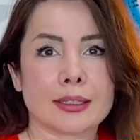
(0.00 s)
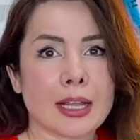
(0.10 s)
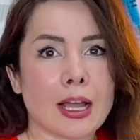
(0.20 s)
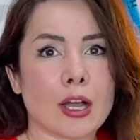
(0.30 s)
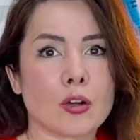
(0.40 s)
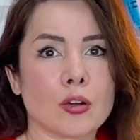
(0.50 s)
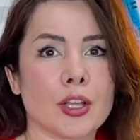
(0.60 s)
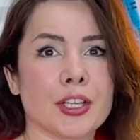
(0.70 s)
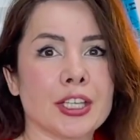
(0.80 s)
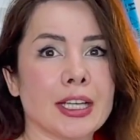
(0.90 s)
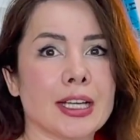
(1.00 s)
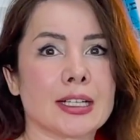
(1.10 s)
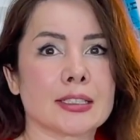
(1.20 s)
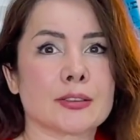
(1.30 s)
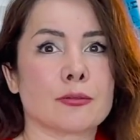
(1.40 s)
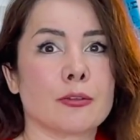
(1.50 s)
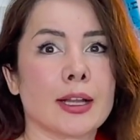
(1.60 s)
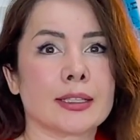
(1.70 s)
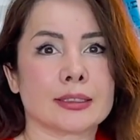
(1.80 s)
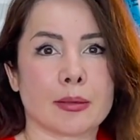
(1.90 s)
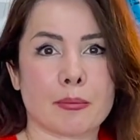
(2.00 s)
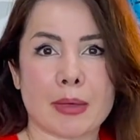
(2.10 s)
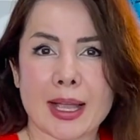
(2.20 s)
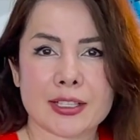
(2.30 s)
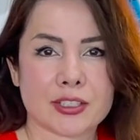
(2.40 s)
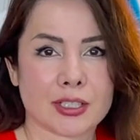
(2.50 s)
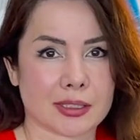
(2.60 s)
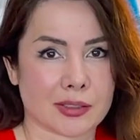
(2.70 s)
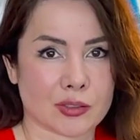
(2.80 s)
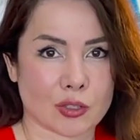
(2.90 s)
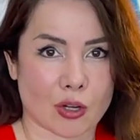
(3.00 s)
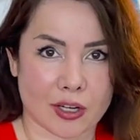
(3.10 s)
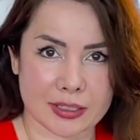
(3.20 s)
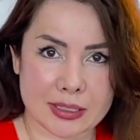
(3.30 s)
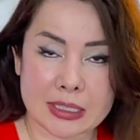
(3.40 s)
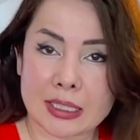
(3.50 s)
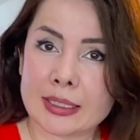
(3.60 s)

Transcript: Now, here's where the magic starts.